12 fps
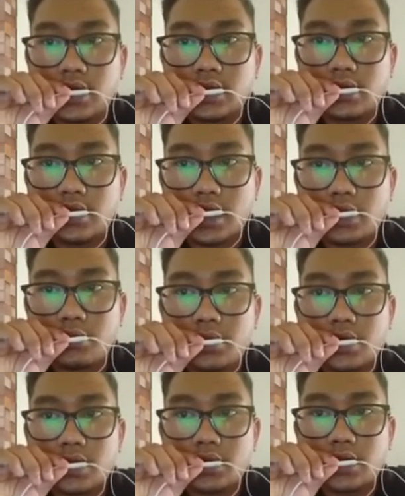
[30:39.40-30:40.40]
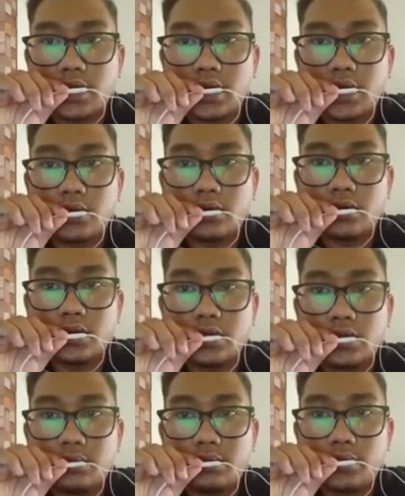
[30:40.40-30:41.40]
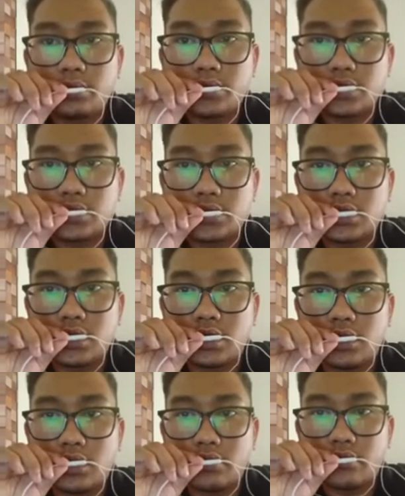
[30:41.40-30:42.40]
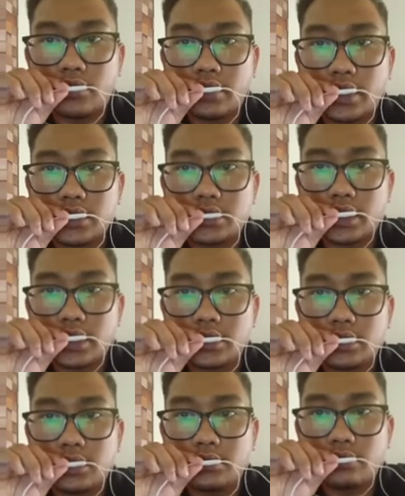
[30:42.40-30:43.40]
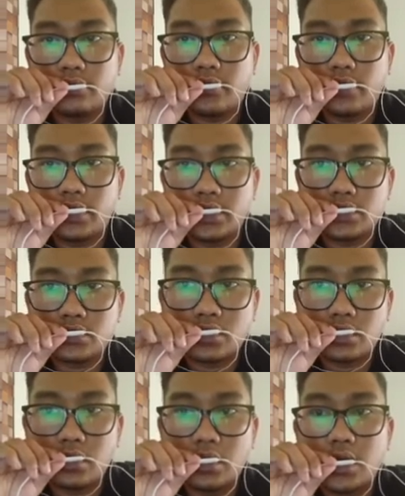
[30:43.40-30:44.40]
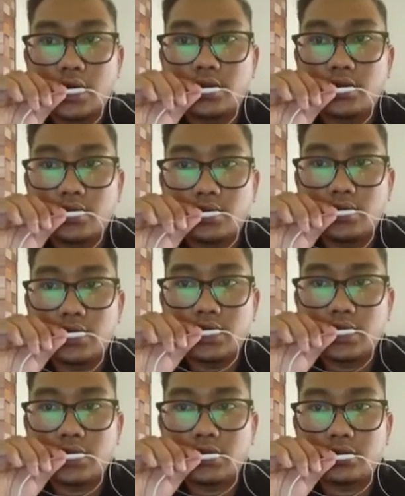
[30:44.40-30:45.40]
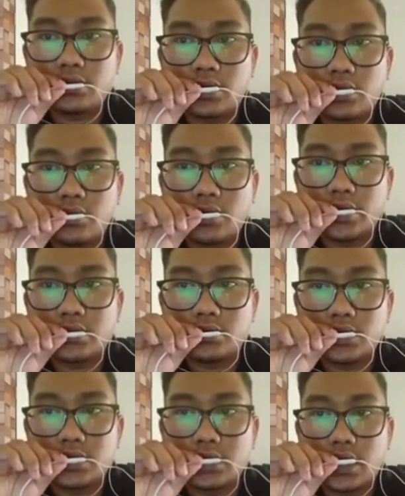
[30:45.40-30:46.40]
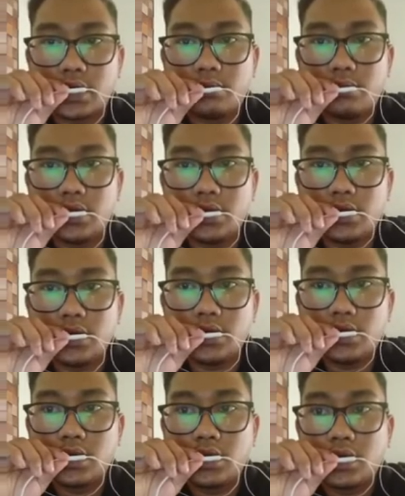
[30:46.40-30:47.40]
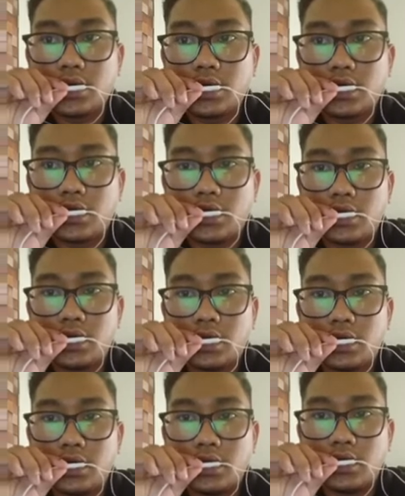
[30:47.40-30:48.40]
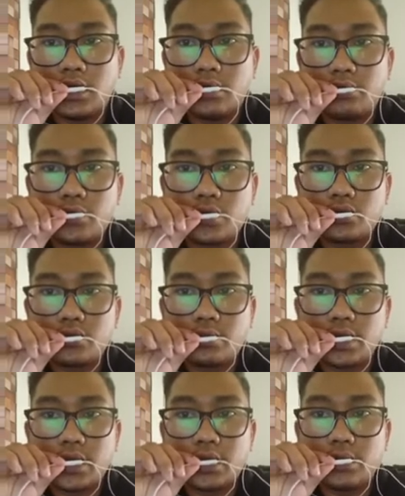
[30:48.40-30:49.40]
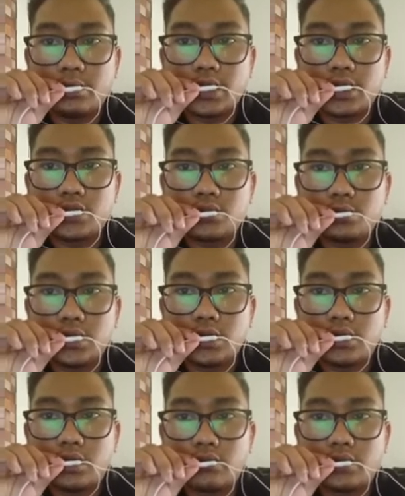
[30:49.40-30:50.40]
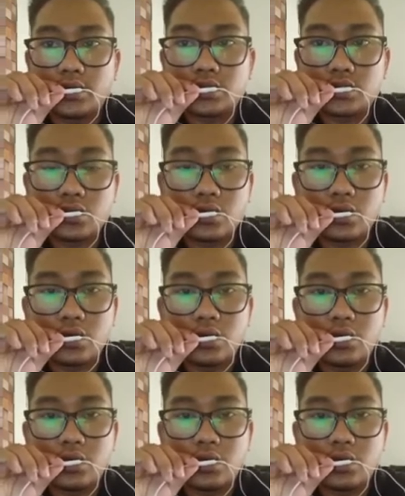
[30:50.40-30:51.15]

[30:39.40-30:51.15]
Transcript: the ERP calculate an order proportion for each item for each store. The order is required which can be approved by the management of the store